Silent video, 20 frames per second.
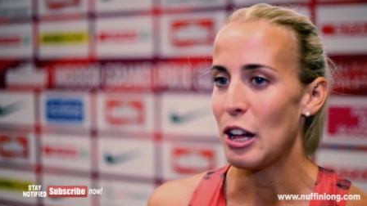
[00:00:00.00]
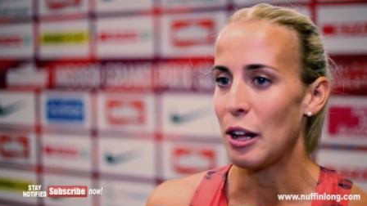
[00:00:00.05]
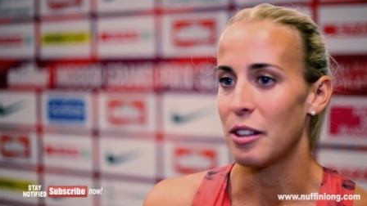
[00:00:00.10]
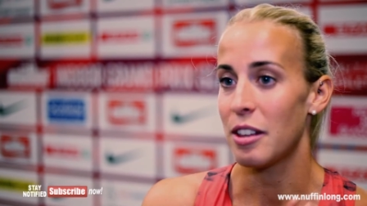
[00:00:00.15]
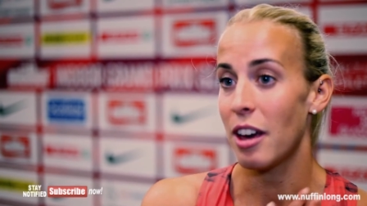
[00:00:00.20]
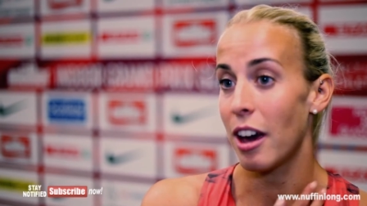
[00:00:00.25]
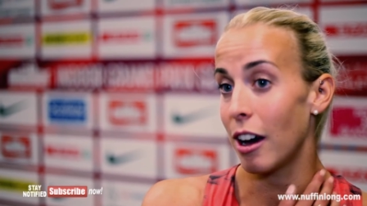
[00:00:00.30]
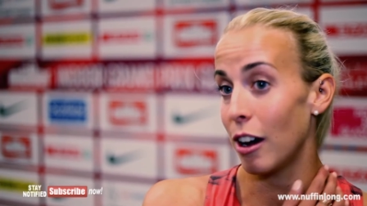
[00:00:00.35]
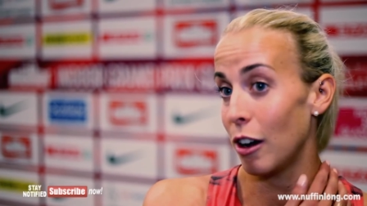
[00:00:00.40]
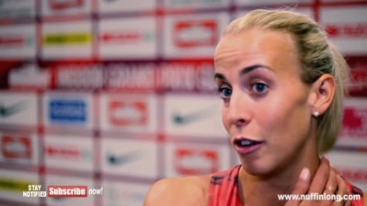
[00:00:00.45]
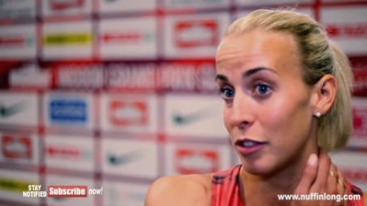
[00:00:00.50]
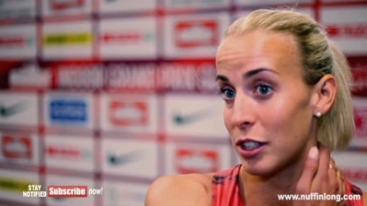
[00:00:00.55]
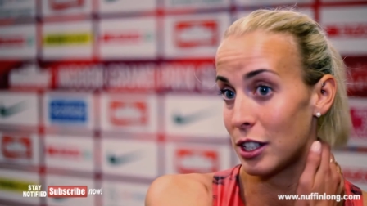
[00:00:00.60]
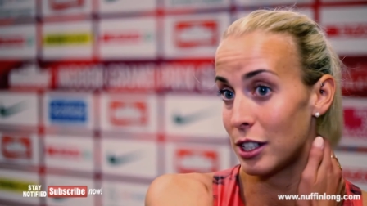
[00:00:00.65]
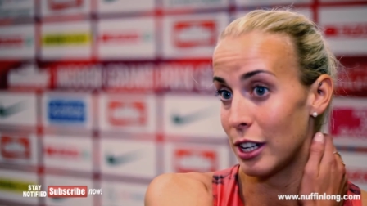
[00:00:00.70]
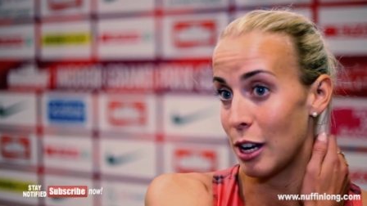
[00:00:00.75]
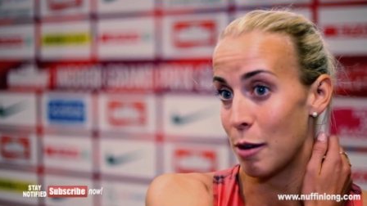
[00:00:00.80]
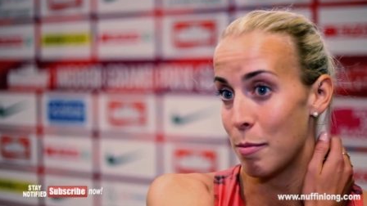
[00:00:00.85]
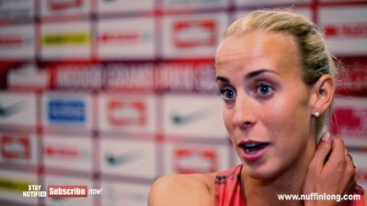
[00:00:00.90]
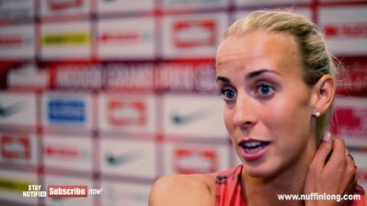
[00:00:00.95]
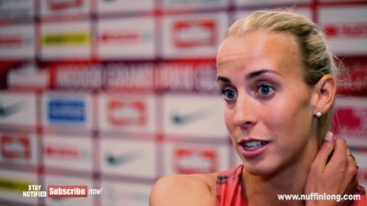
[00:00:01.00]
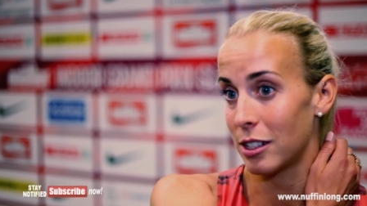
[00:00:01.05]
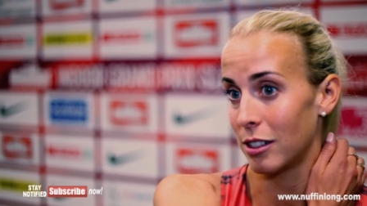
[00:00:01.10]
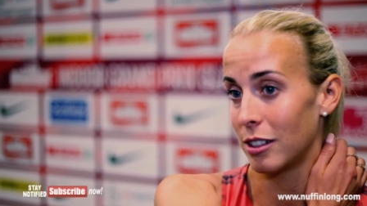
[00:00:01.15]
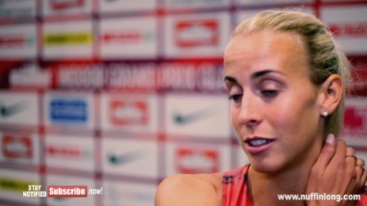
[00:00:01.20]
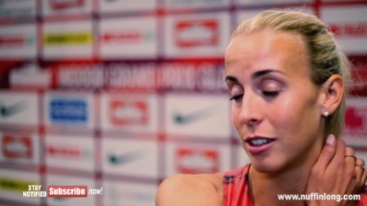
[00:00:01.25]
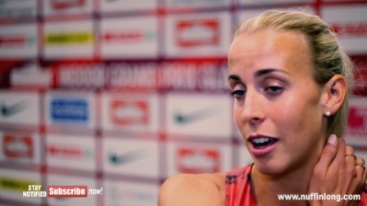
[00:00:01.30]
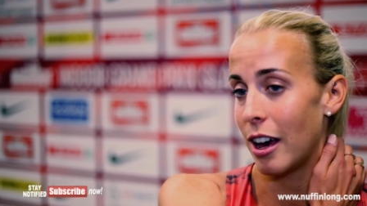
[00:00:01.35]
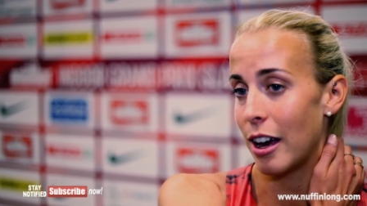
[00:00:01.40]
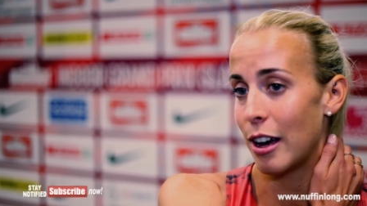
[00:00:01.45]
Yeah, obviously a
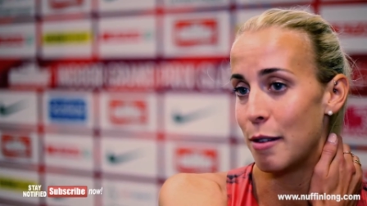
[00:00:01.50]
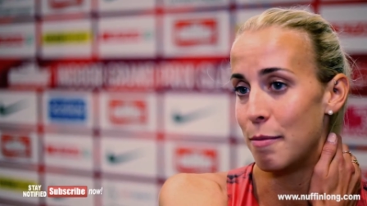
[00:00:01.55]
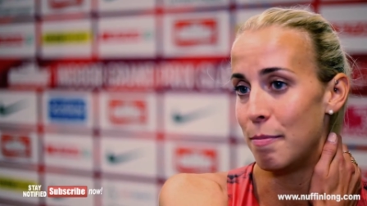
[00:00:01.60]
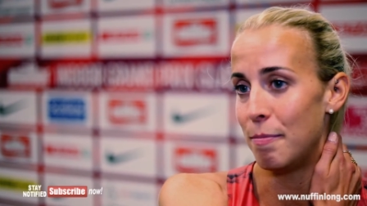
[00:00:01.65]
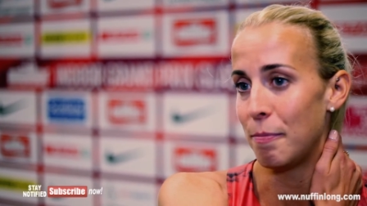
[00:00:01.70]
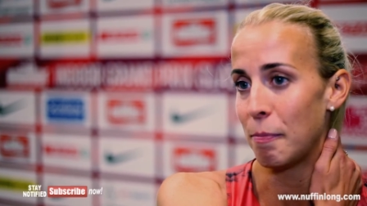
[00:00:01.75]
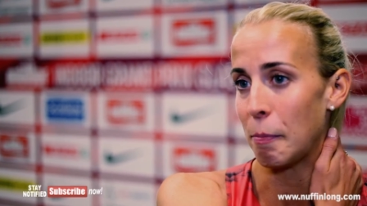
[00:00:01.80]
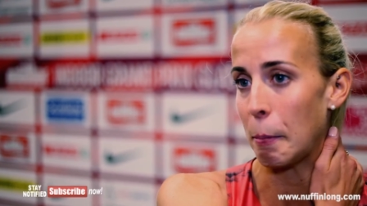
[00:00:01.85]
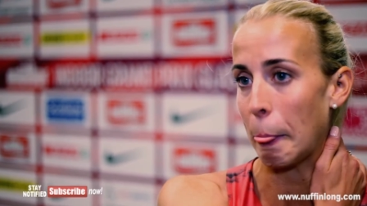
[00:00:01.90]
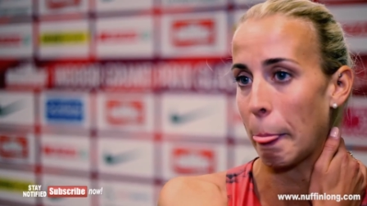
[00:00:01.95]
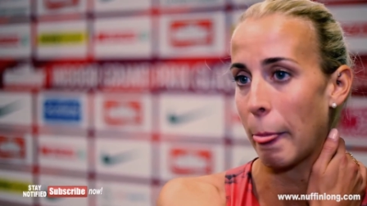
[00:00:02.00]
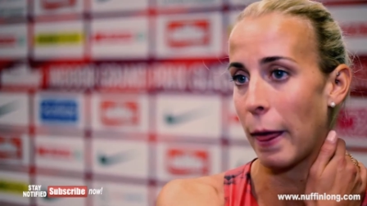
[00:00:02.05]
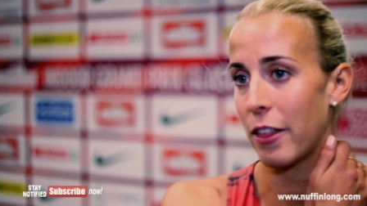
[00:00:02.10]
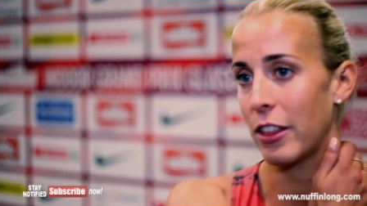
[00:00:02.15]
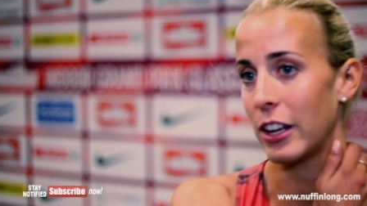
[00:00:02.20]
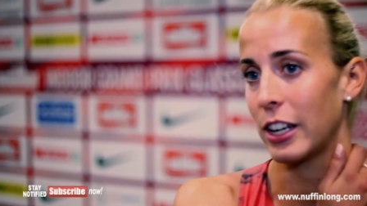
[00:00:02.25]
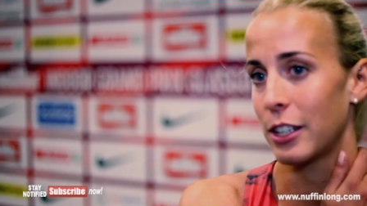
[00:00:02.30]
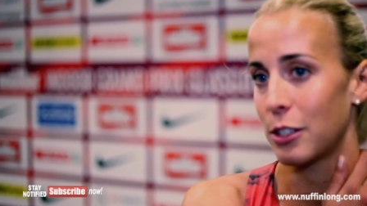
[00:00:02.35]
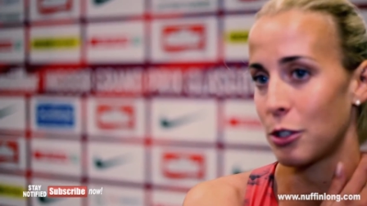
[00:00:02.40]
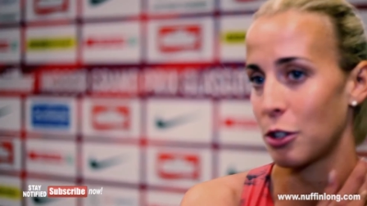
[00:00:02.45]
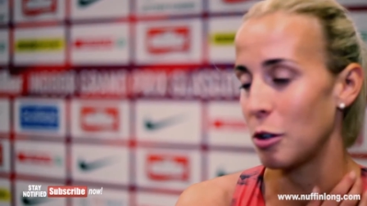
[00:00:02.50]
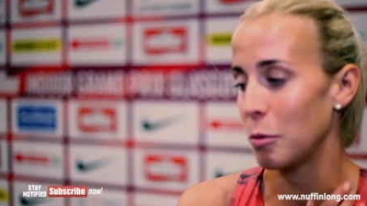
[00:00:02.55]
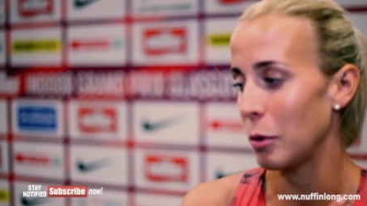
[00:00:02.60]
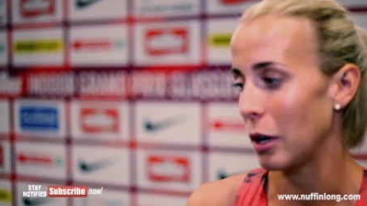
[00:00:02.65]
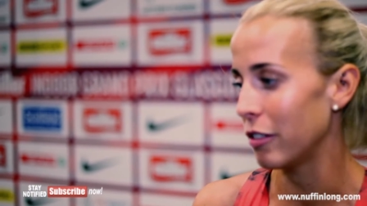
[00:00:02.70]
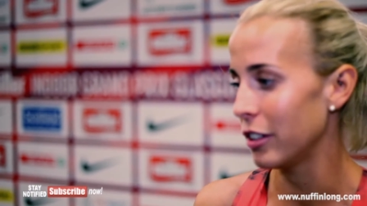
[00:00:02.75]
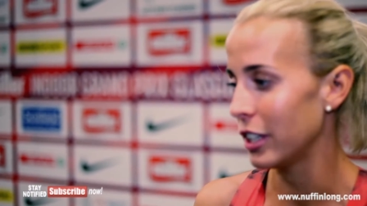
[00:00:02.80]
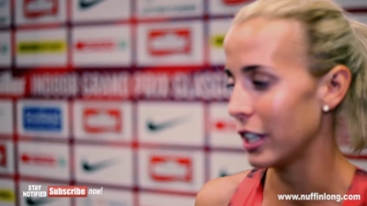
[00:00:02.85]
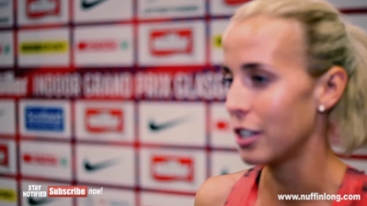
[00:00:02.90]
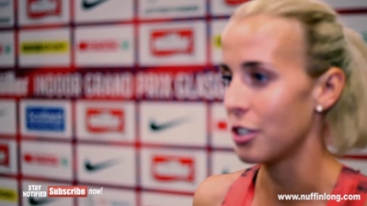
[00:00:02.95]
medal. I think it's going to be
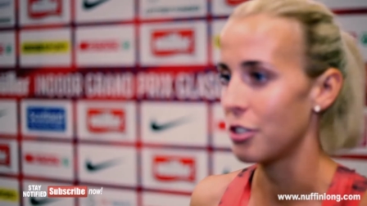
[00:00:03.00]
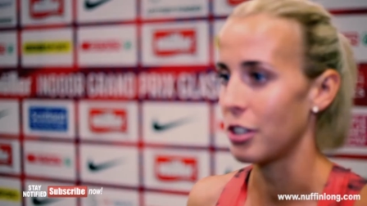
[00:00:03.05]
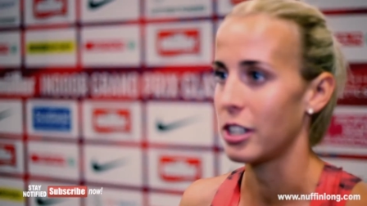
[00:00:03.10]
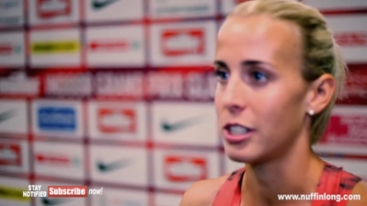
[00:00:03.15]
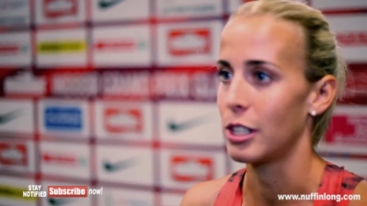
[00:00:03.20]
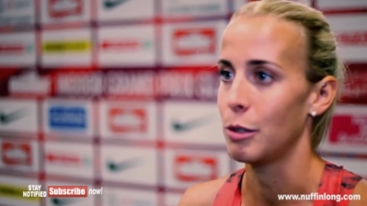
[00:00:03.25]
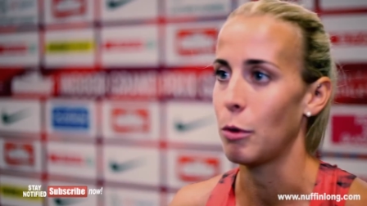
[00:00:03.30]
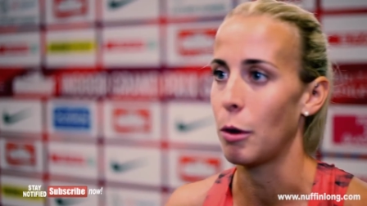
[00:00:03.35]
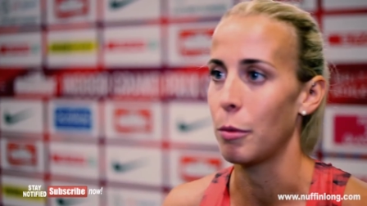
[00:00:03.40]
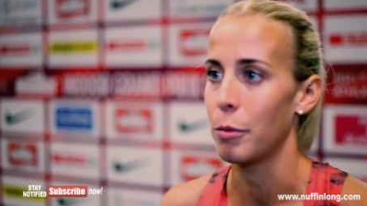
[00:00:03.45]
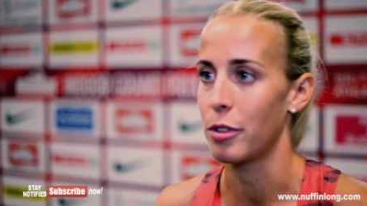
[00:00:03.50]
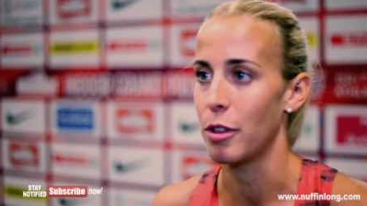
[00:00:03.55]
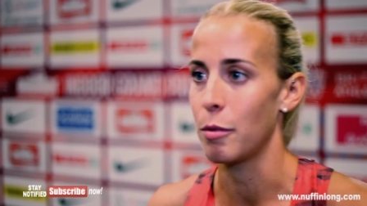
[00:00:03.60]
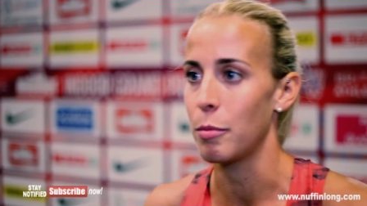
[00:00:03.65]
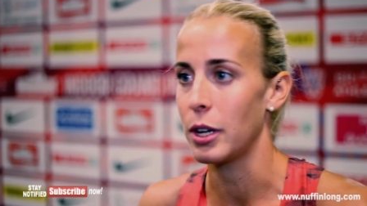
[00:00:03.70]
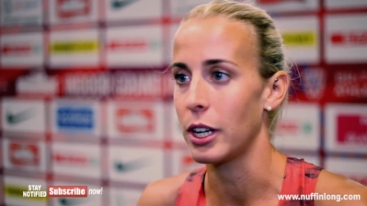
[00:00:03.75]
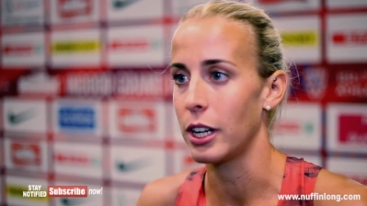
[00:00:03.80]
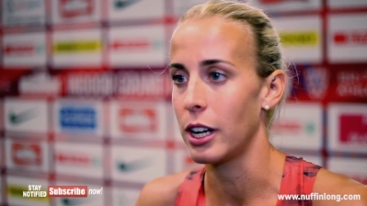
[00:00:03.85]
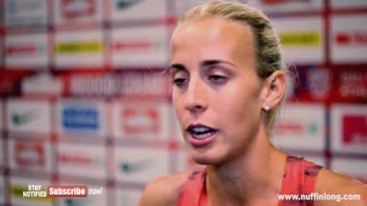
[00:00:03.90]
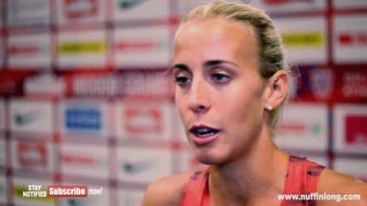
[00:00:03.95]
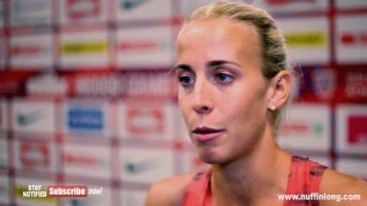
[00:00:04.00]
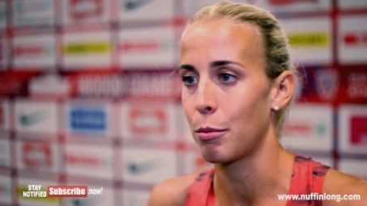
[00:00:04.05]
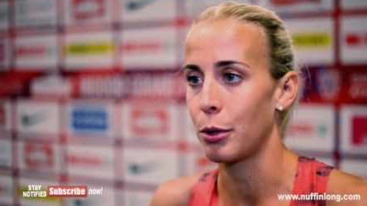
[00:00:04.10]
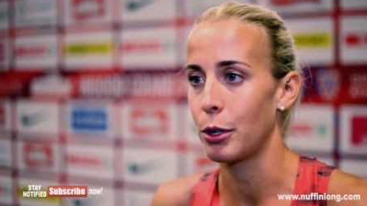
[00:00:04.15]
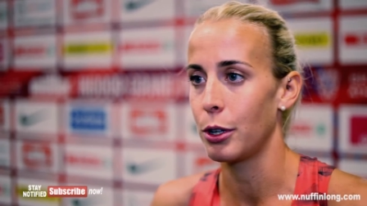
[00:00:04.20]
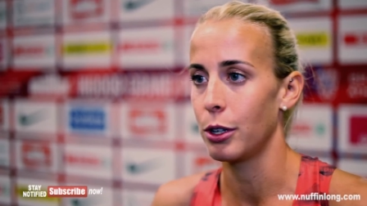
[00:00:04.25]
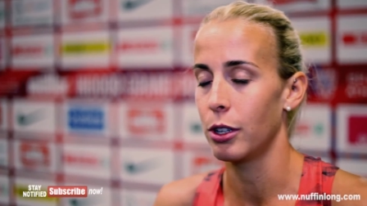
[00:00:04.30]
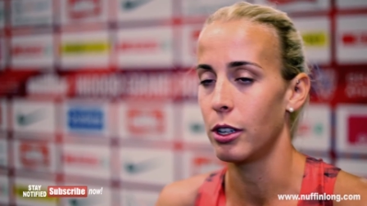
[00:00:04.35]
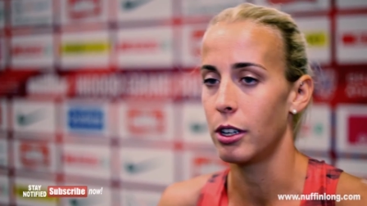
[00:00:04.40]
a really interesting one with it being in April,